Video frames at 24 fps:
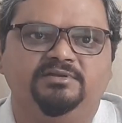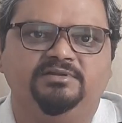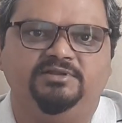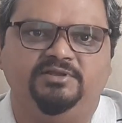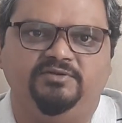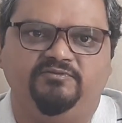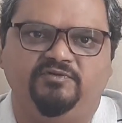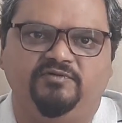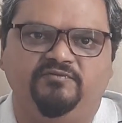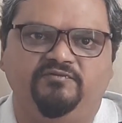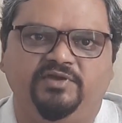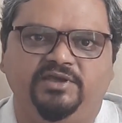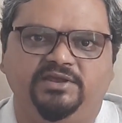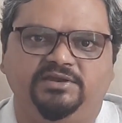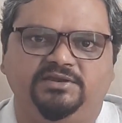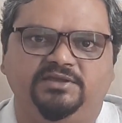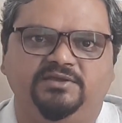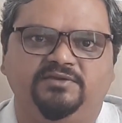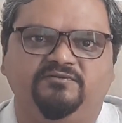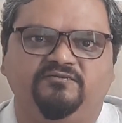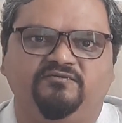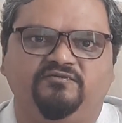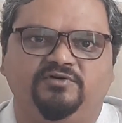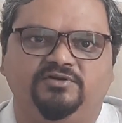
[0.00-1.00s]
They were
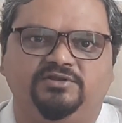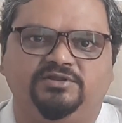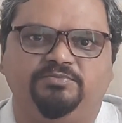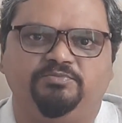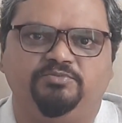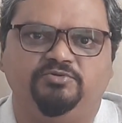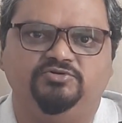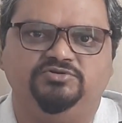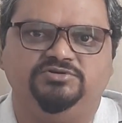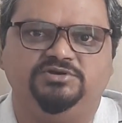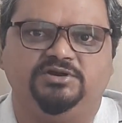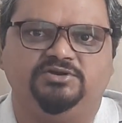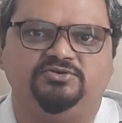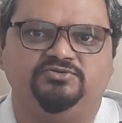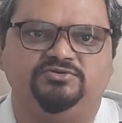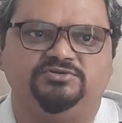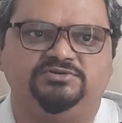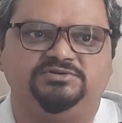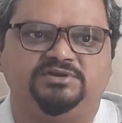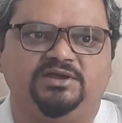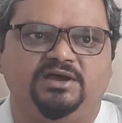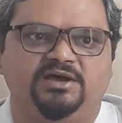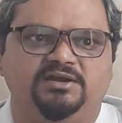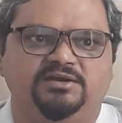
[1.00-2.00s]
waiting for the puja to
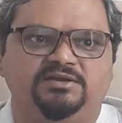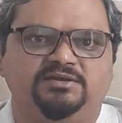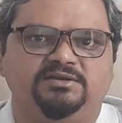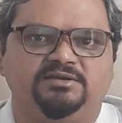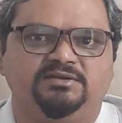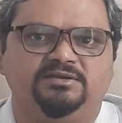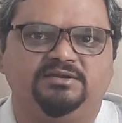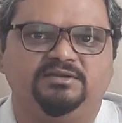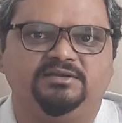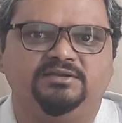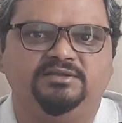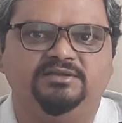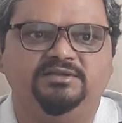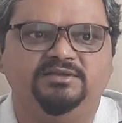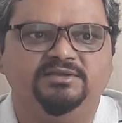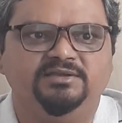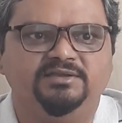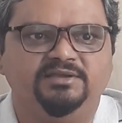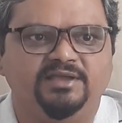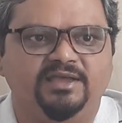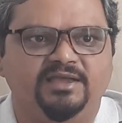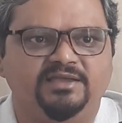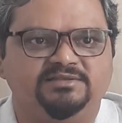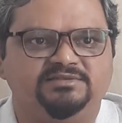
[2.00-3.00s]
start,
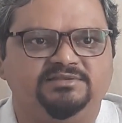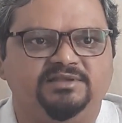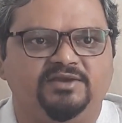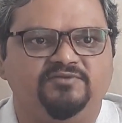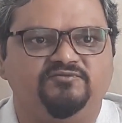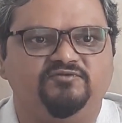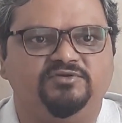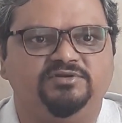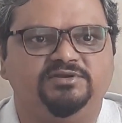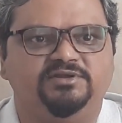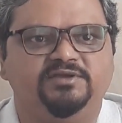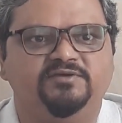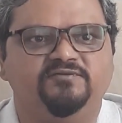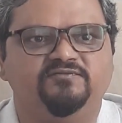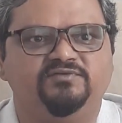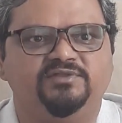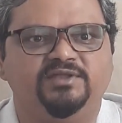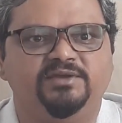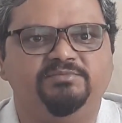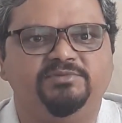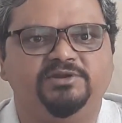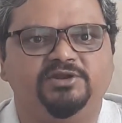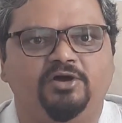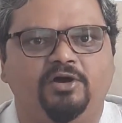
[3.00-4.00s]
as that would give
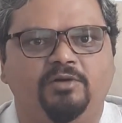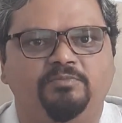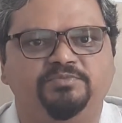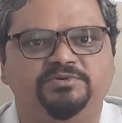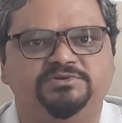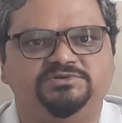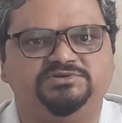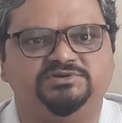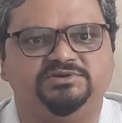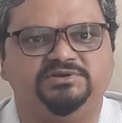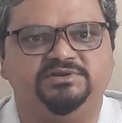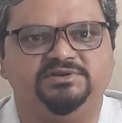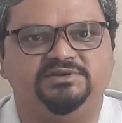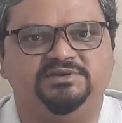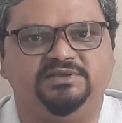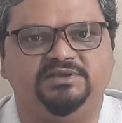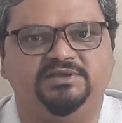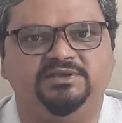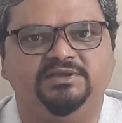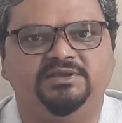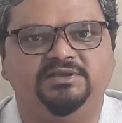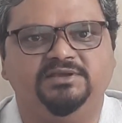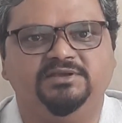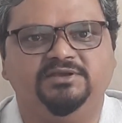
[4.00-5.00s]
them an
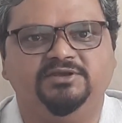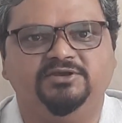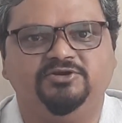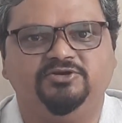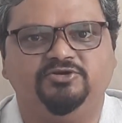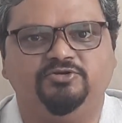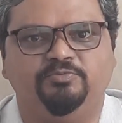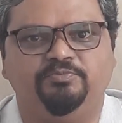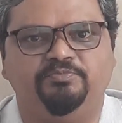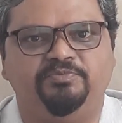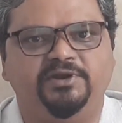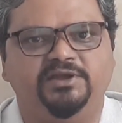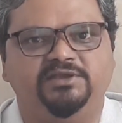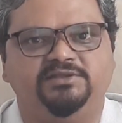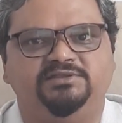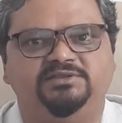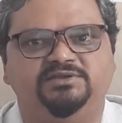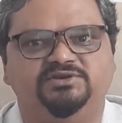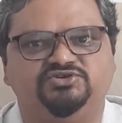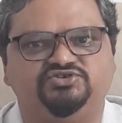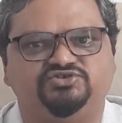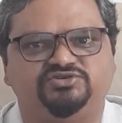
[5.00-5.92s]
opportunity to break the